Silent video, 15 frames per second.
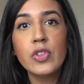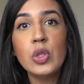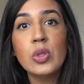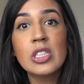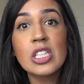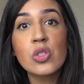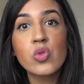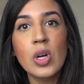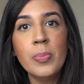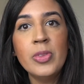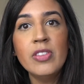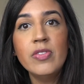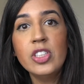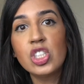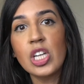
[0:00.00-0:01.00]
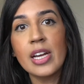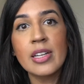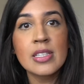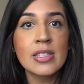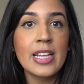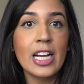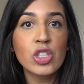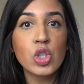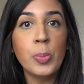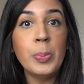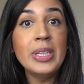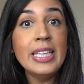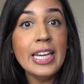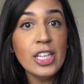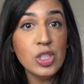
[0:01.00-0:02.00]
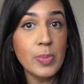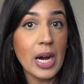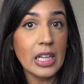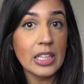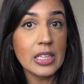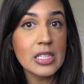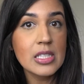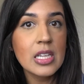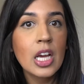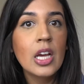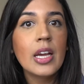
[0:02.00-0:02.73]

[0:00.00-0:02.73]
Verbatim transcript: you disrupt the vagina's natural pH balance